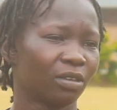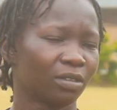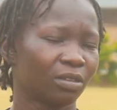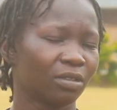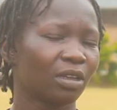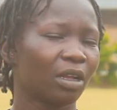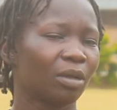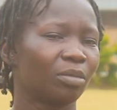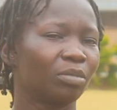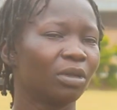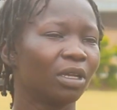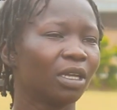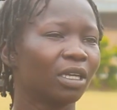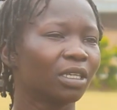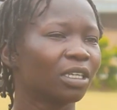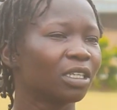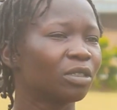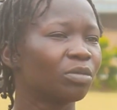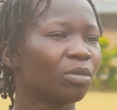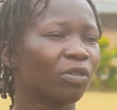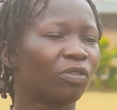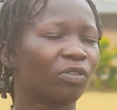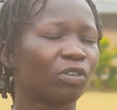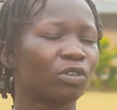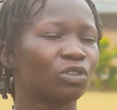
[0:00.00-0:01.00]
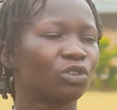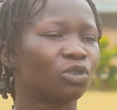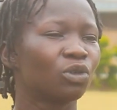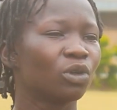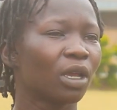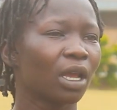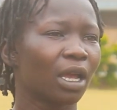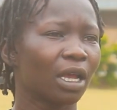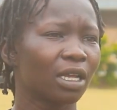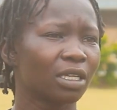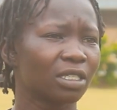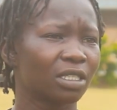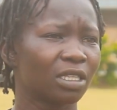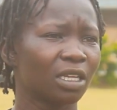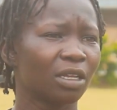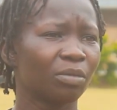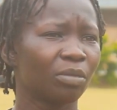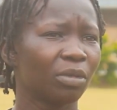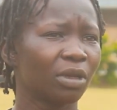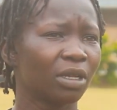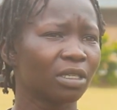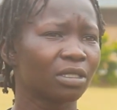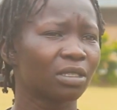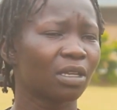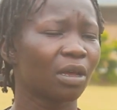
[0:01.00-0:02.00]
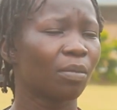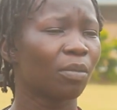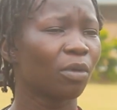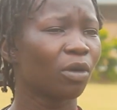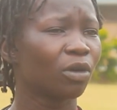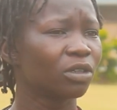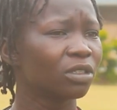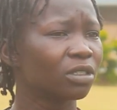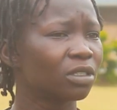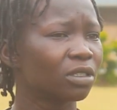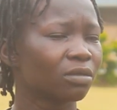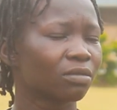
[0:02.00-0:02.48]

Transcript: We are playing netball for 2 years, then being summoned.